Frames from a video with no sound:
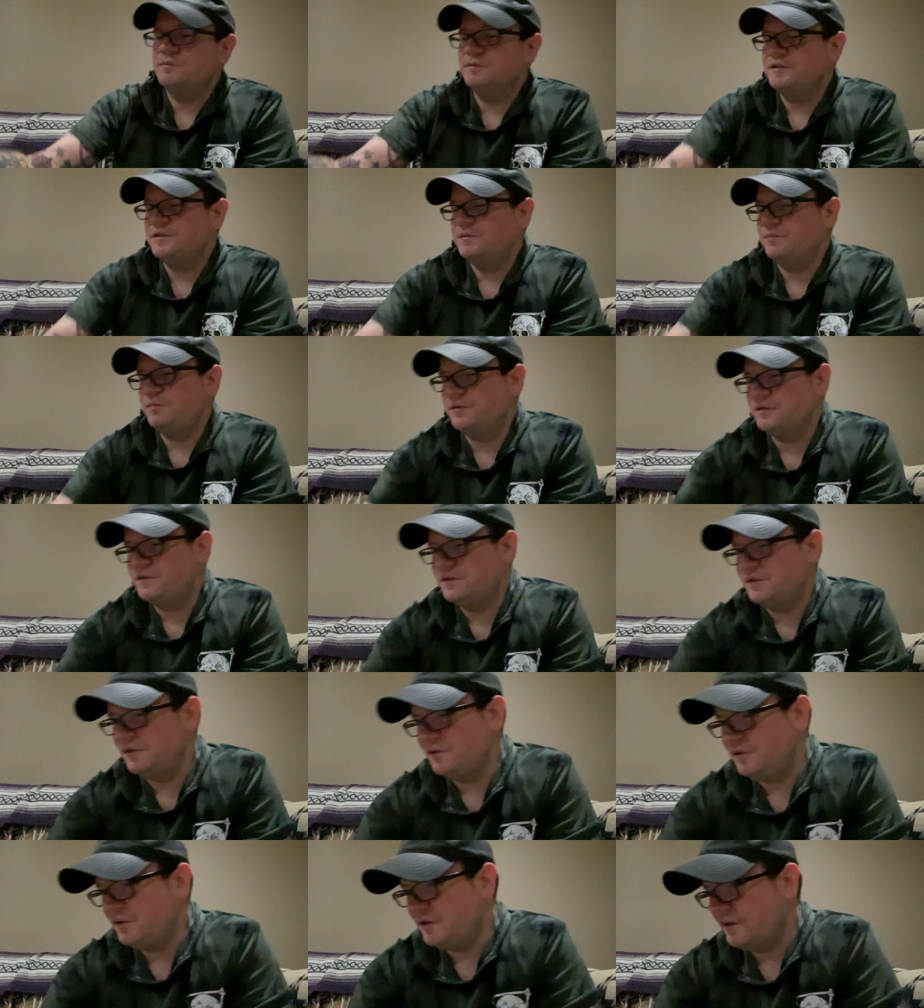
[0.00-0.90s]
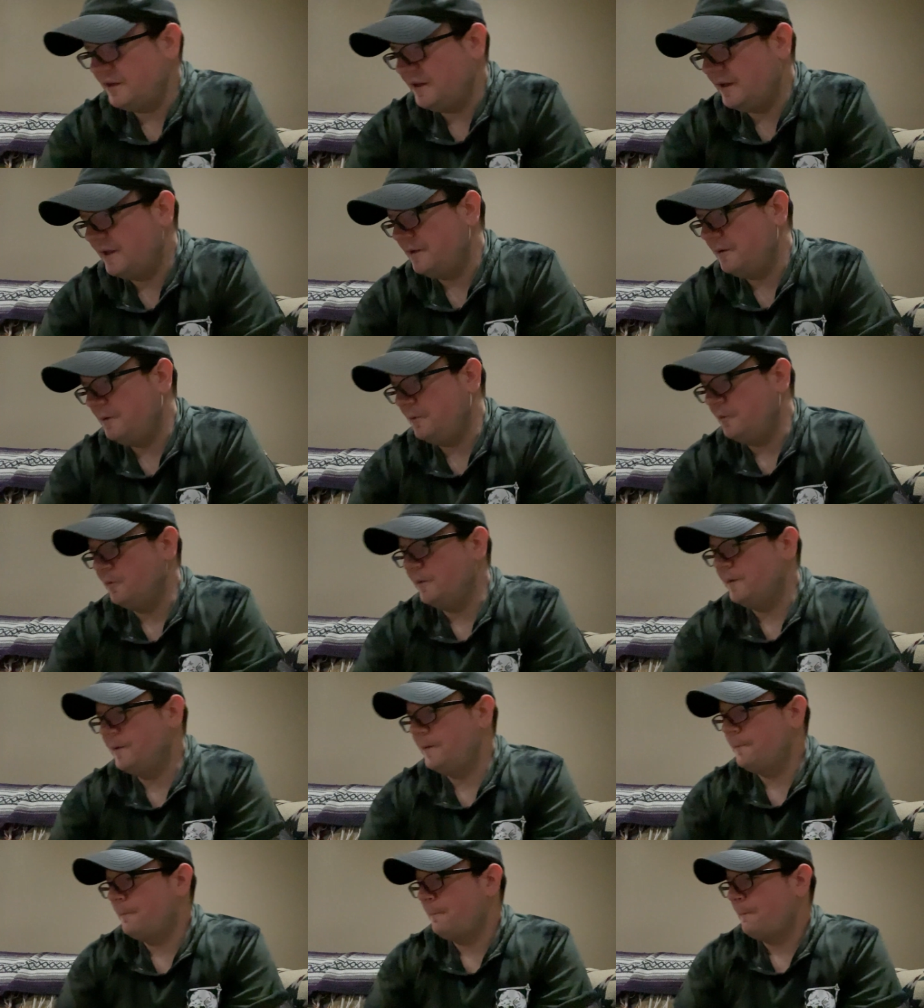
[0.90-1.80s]
what it's supposed to look like
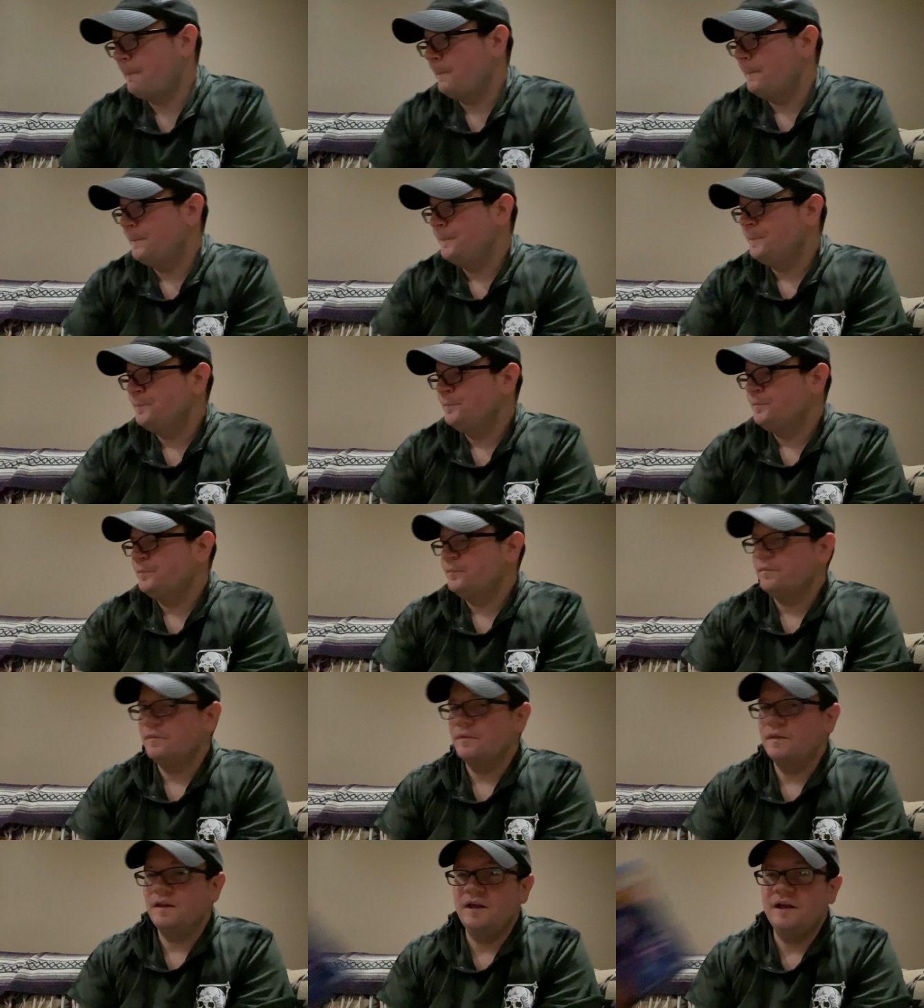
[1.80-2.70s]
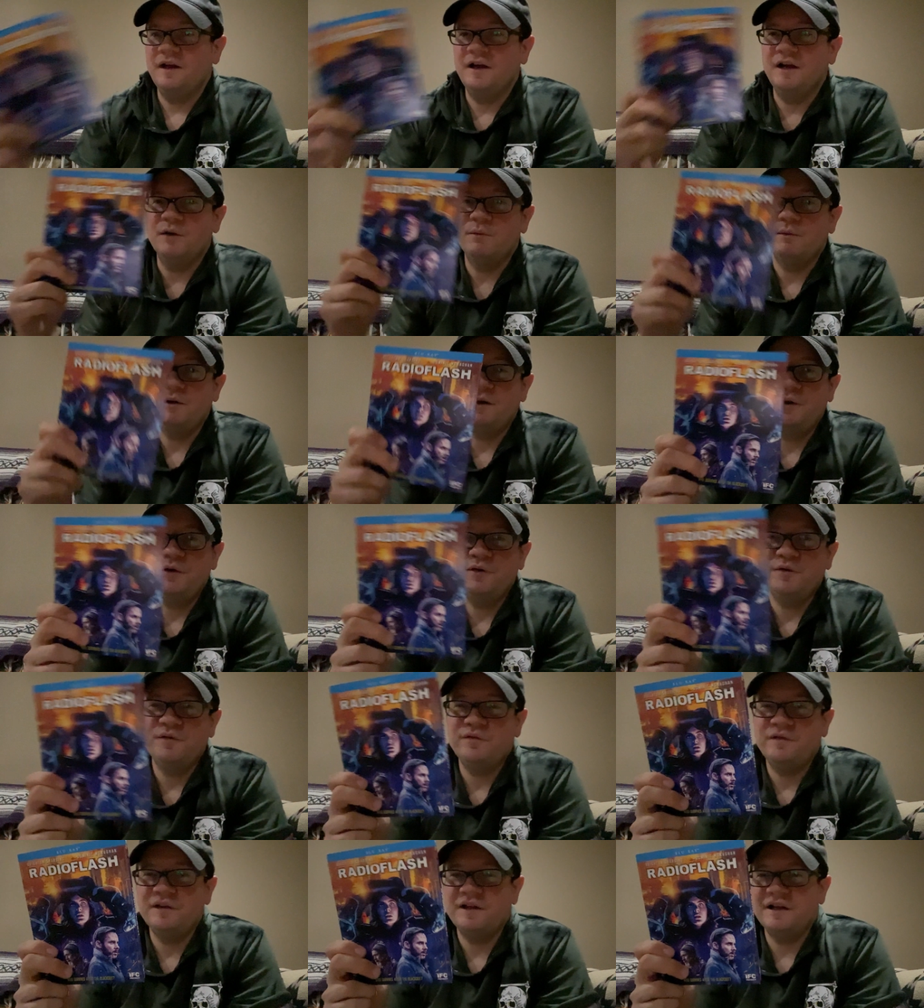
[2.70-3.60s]
anyway. Uh,
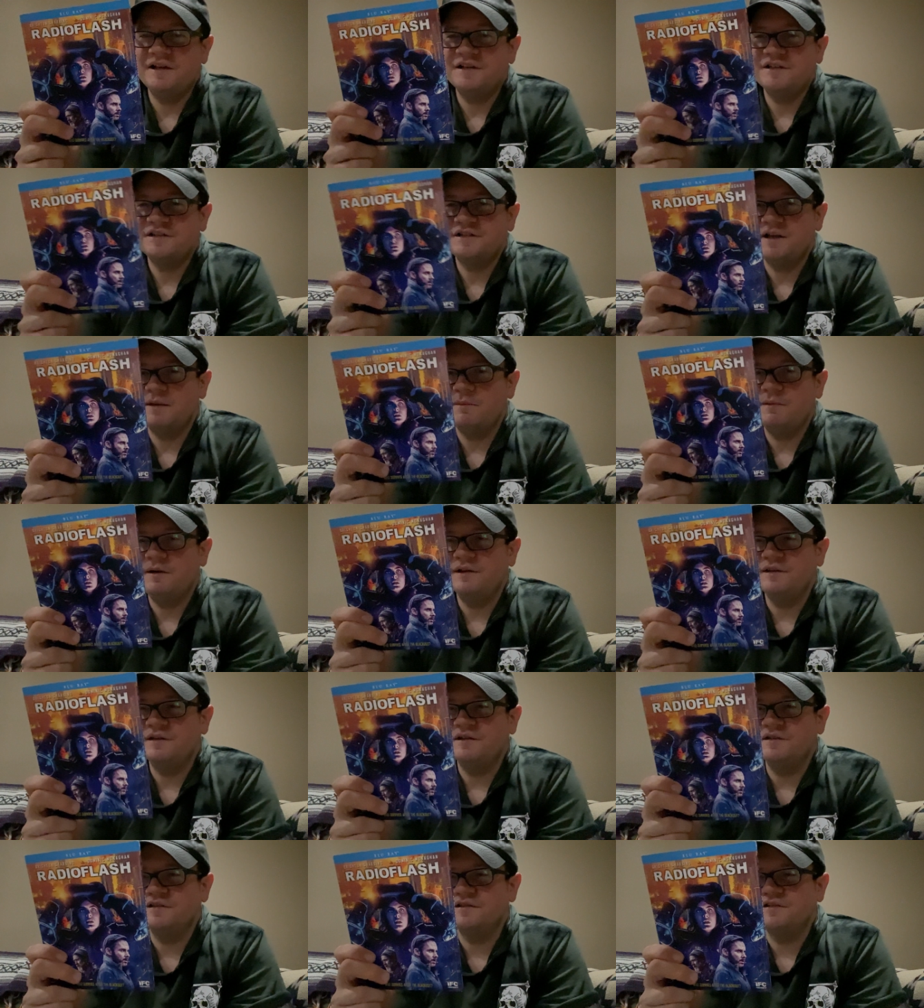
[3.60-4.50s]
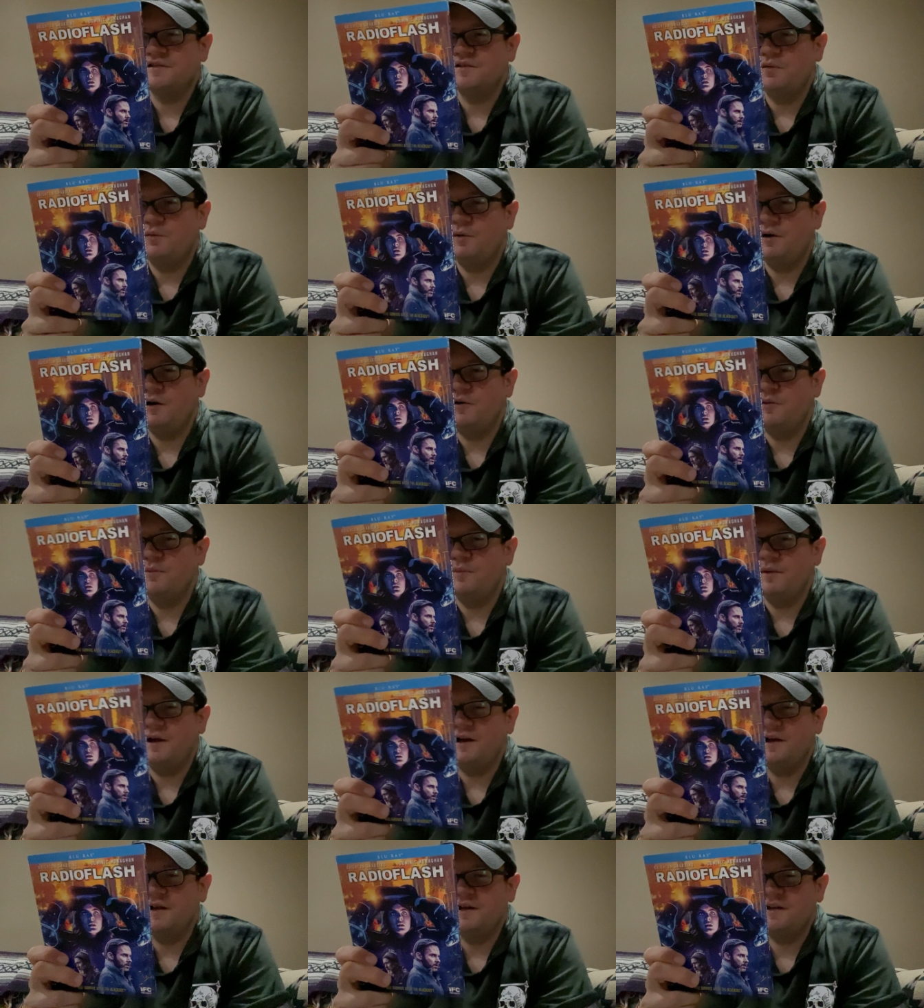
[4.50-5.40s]
Radio Flash, I bought this a while
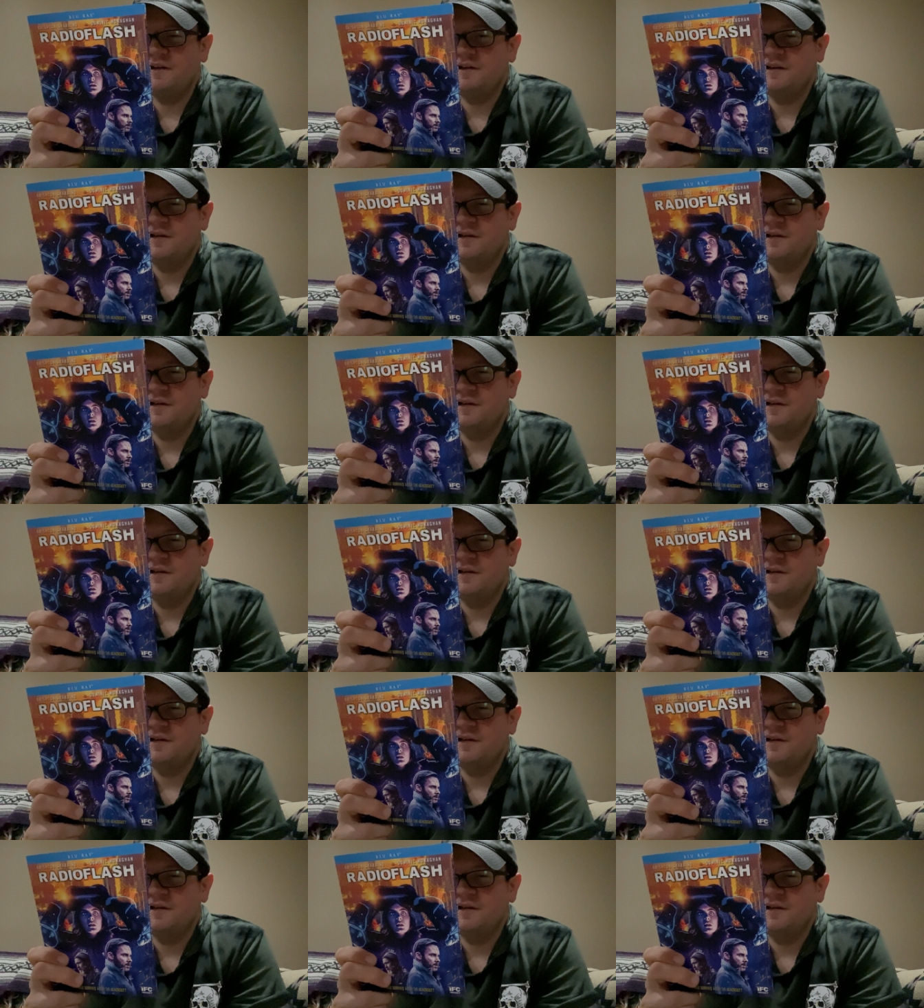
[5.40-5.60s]
back.